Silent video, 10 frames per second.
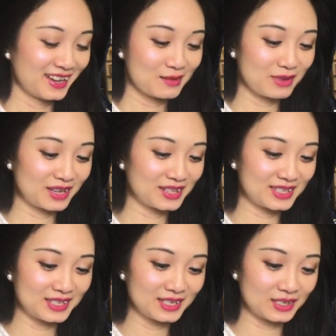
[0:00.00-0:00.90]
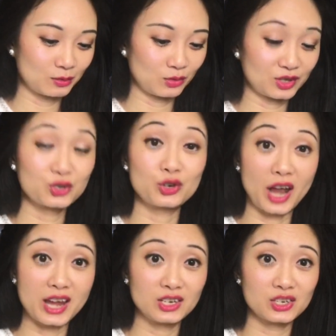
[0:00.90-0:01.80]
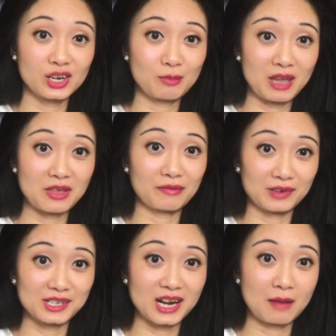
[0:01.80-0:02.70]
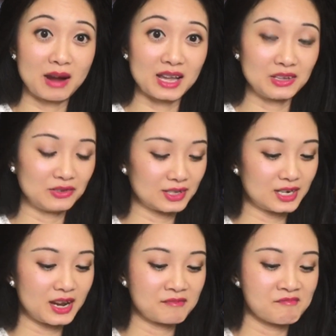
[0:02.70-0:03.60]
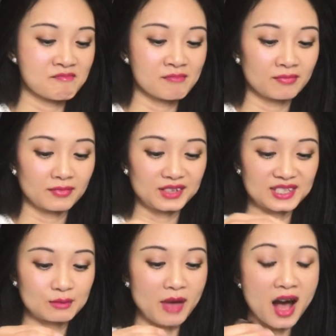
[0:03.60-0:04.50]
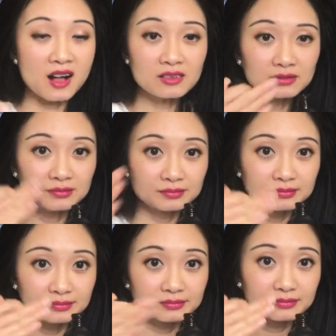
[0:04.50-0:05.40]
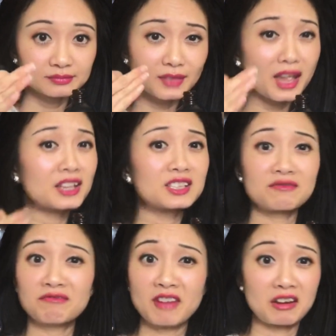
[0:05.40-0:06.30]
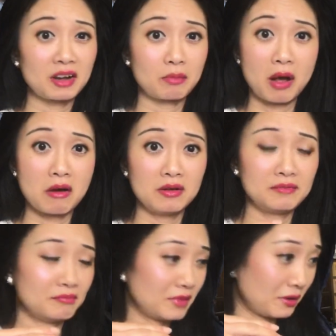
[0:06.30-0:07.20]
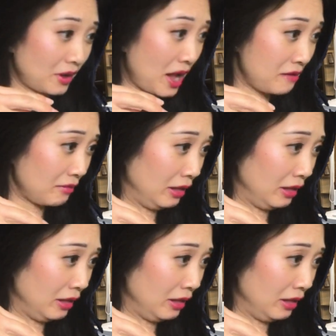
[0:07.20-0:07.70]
because this was strange to me the first time I used it, the smell, it's very potent. Okay,